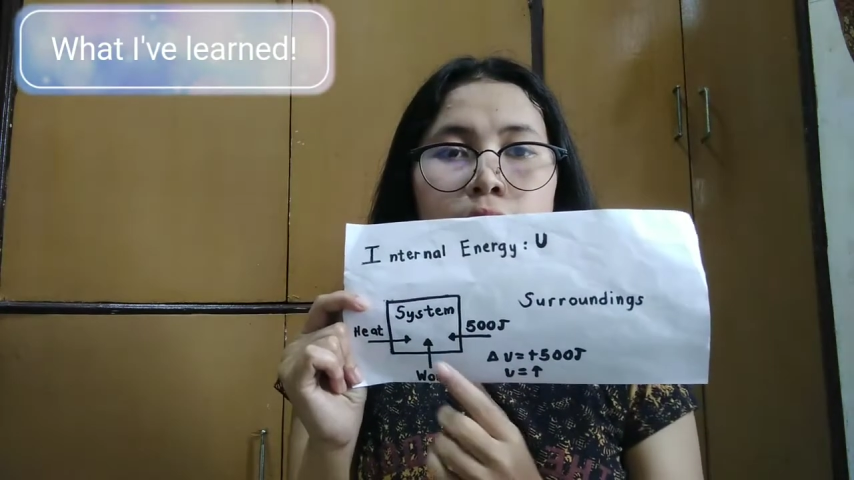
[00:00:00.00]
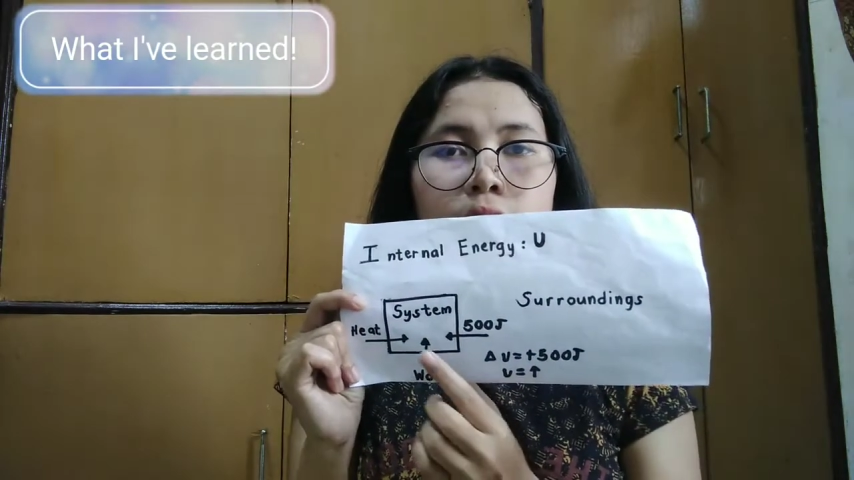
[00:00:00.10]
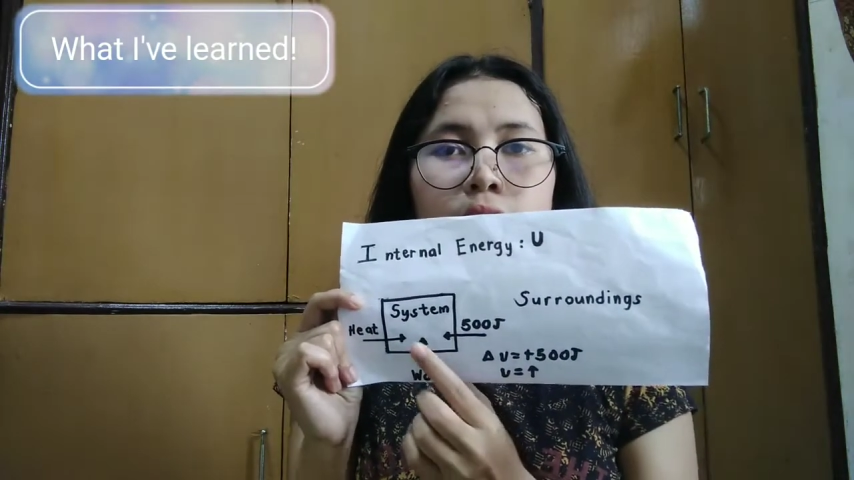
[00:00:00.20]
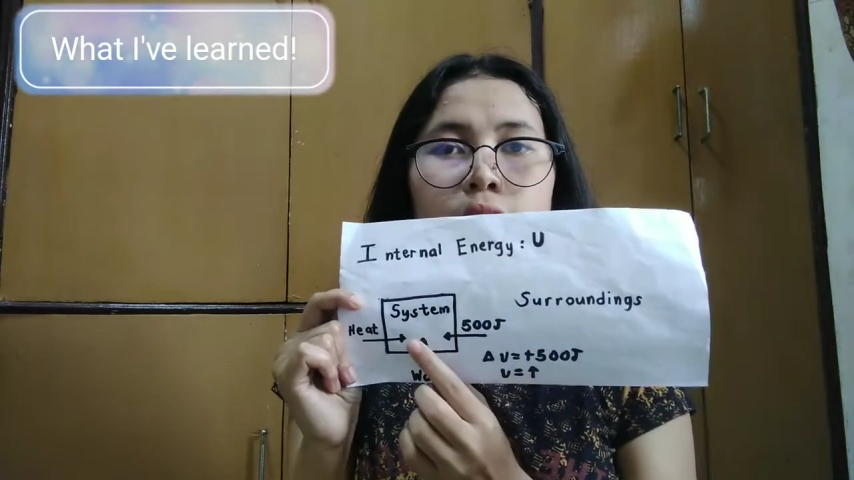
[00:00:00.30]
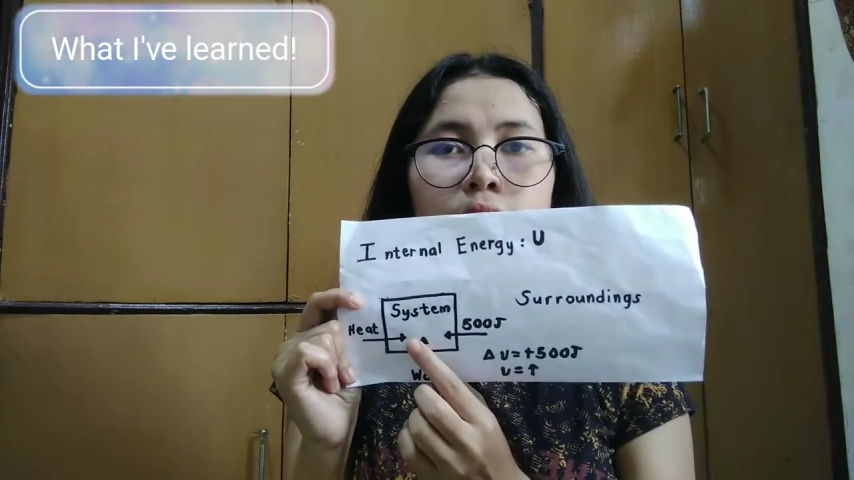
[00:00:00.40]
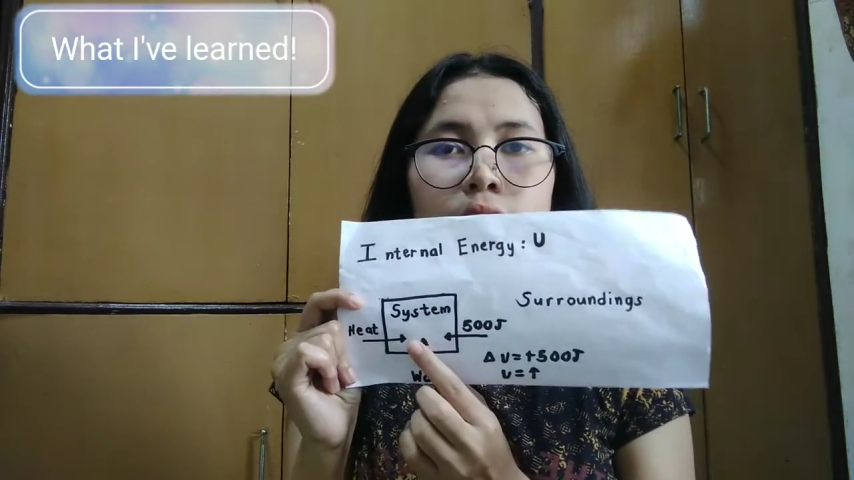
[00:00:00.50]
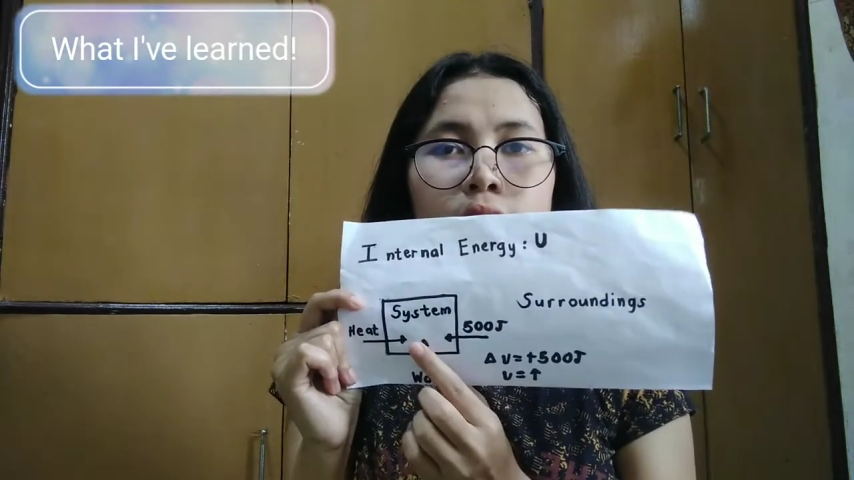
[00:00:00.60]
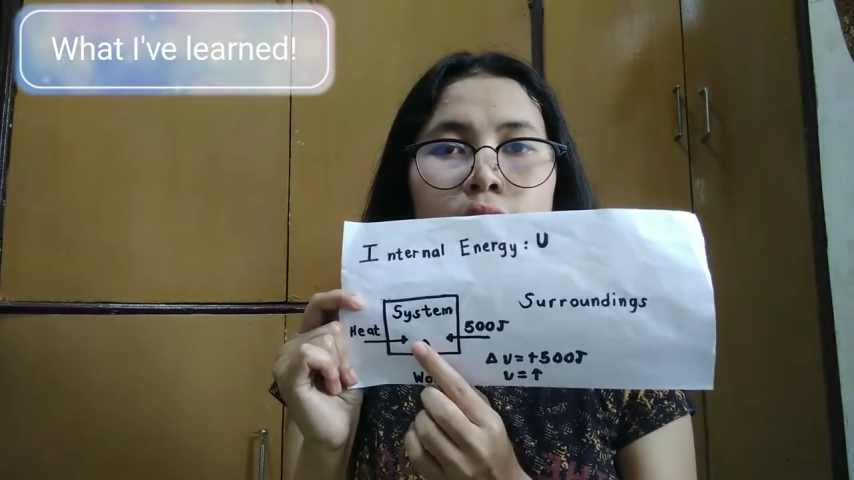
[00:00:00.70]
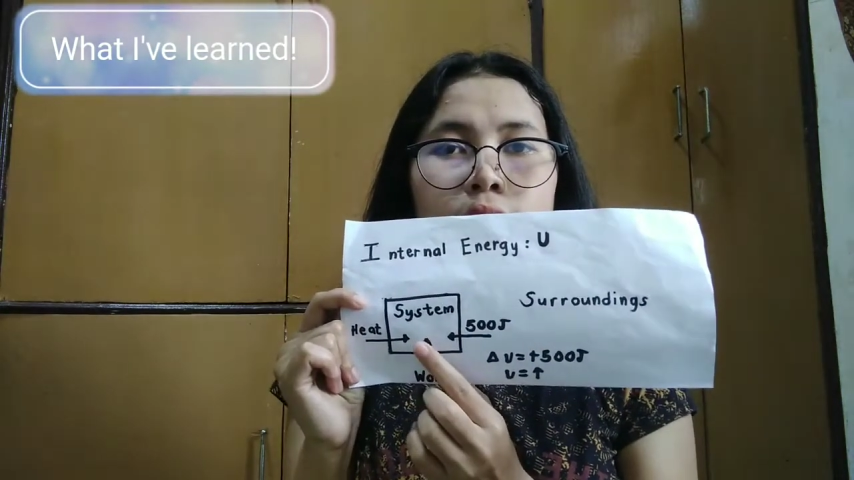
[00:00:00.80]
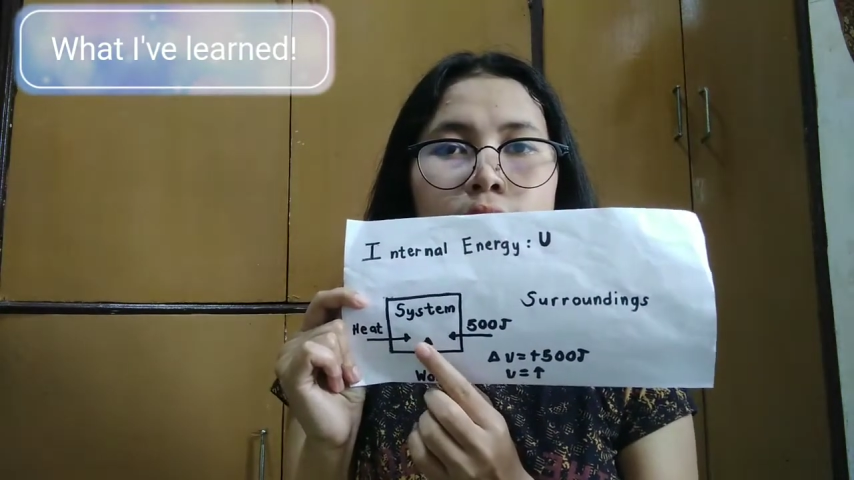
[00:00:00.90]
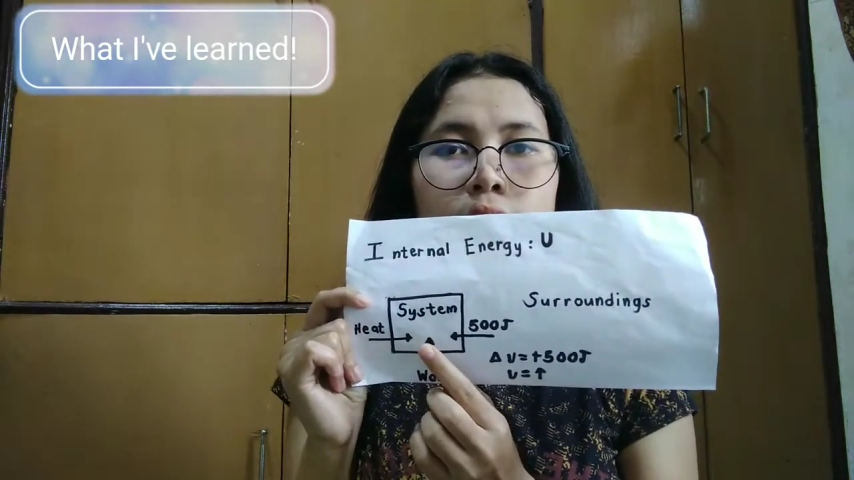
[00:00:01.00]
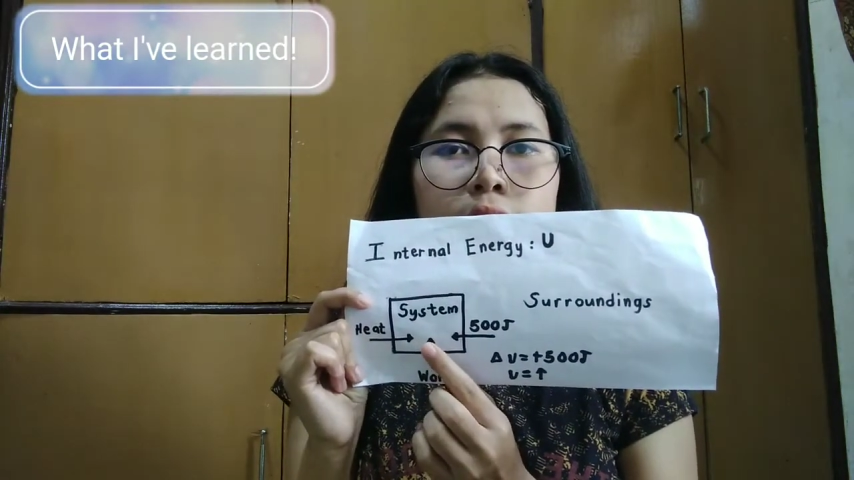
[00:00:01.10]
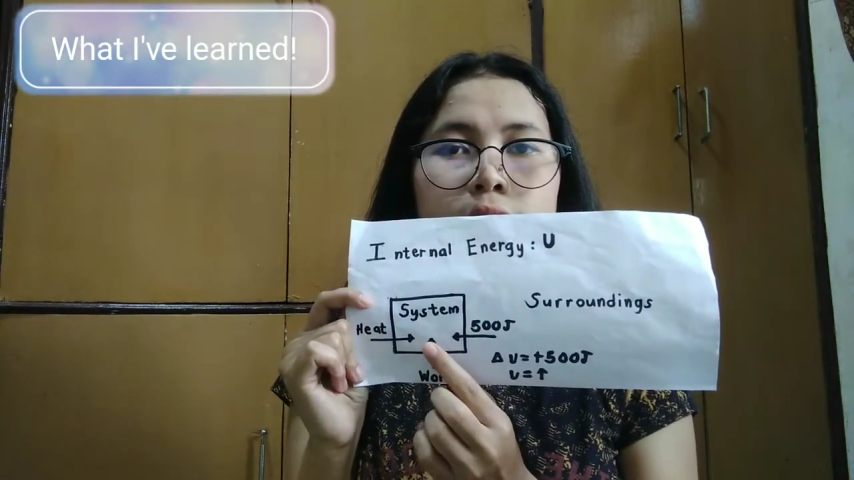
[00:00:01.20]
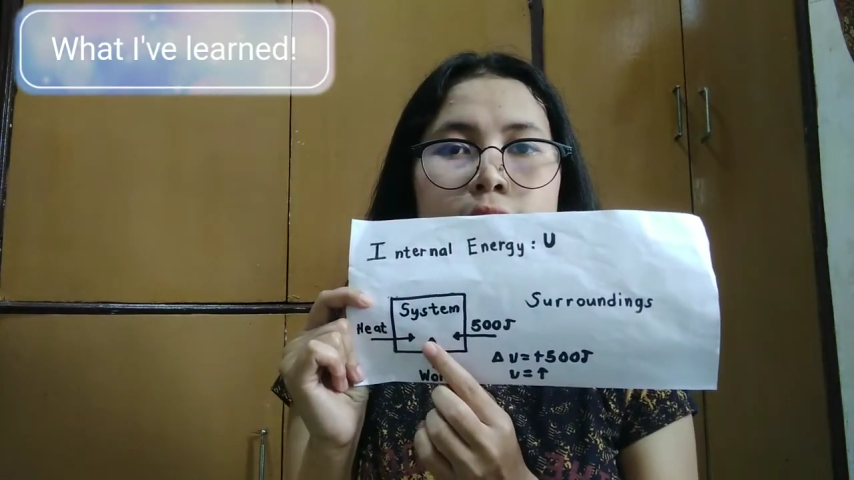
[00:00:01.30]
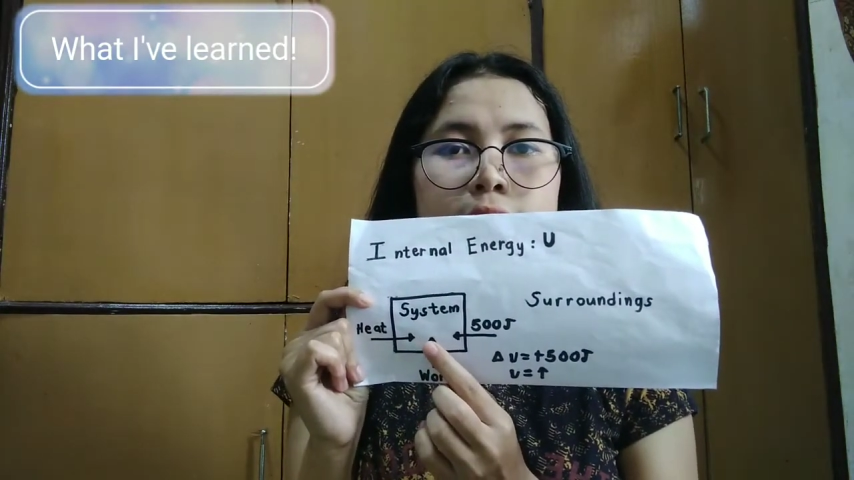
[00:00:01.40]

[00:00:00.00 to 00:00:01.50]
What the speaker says: here, this